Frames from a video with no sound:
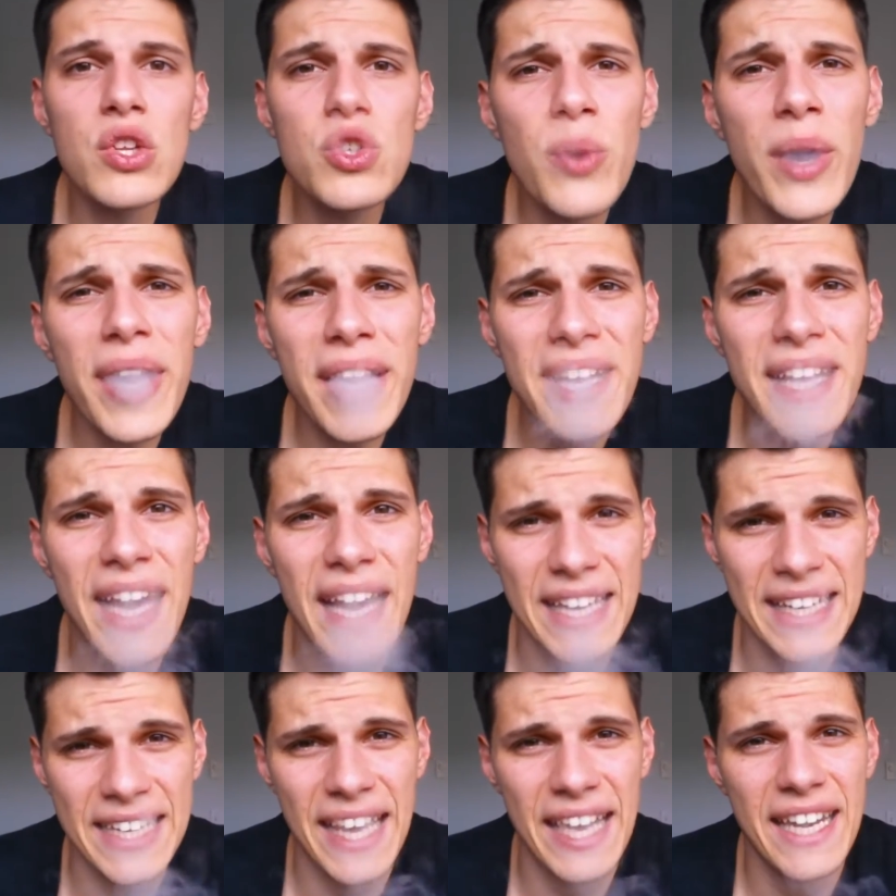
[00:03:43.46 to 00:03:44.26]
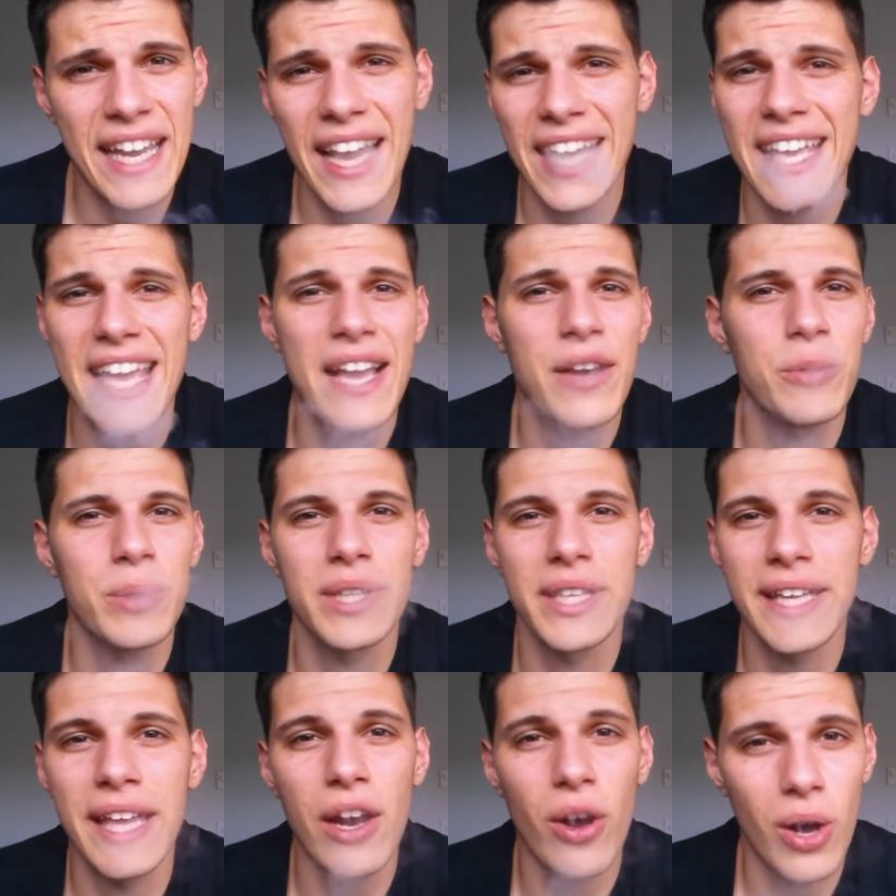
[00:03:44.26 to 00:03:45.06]
So I can kind of get it. I can't
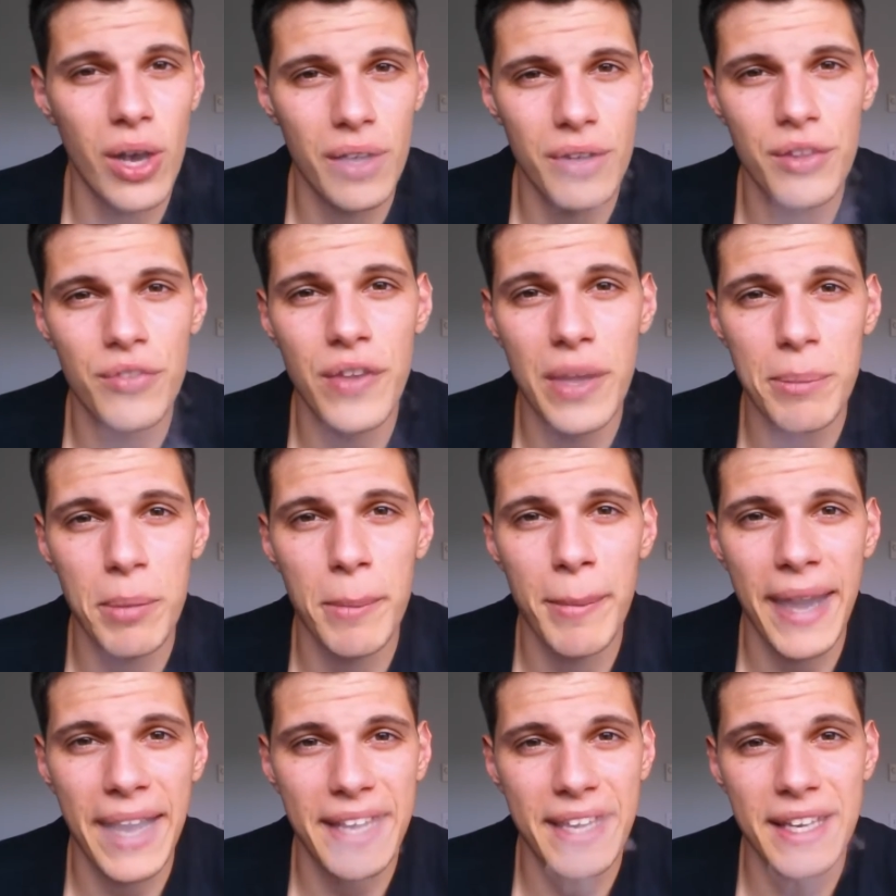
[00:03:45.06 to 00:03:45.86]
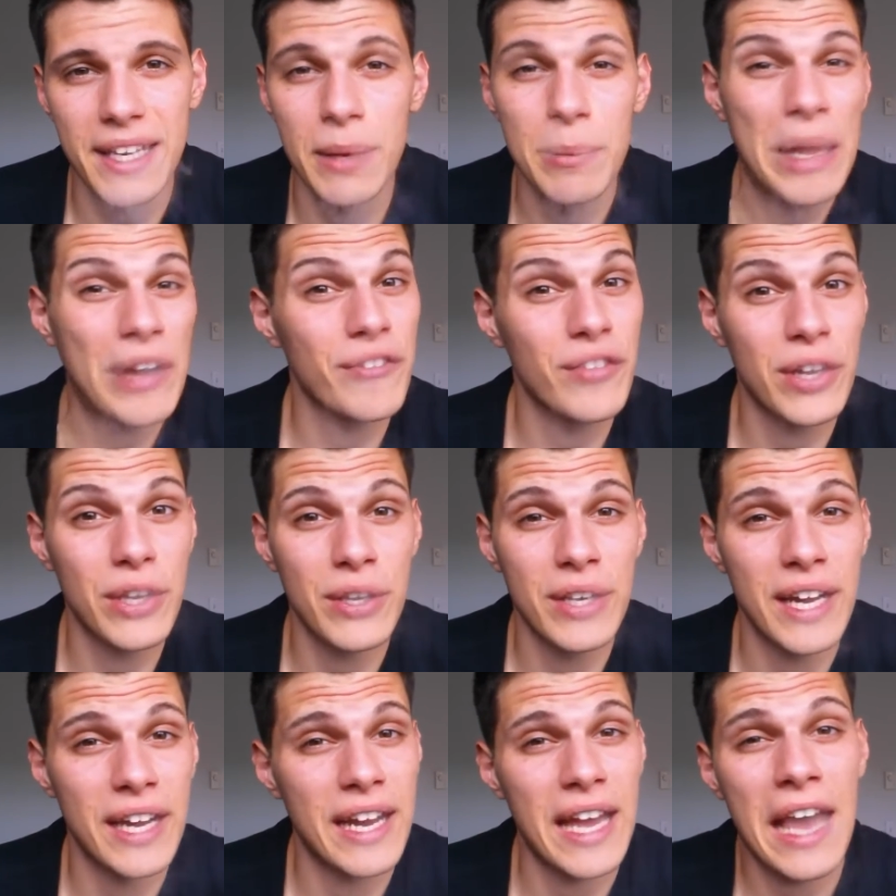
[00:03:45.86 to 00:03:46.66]
really get all the vapor back in. I'm not very
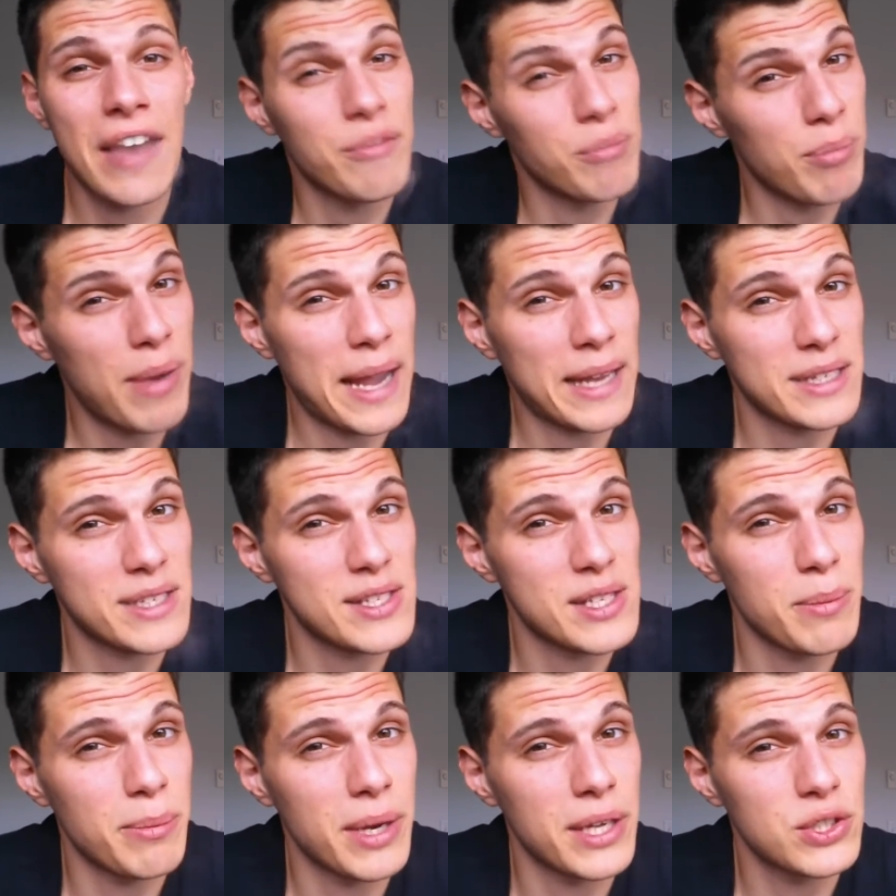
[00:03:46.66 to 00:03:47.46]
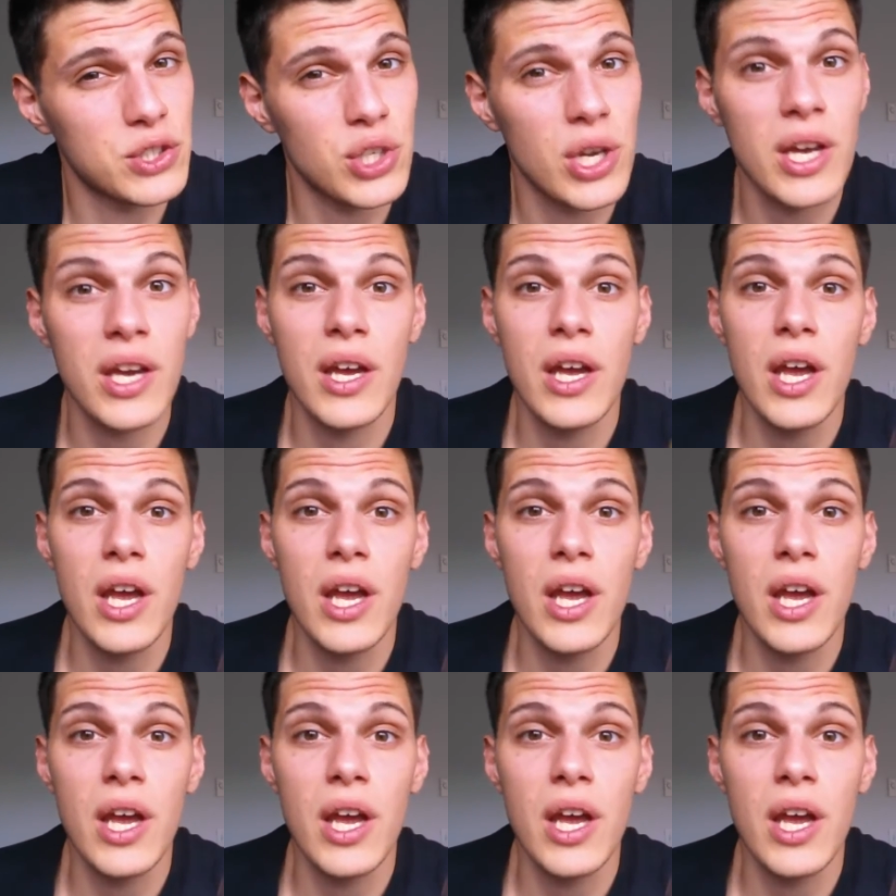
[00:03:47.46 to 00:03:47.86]
good at it. I haven't practiced it much.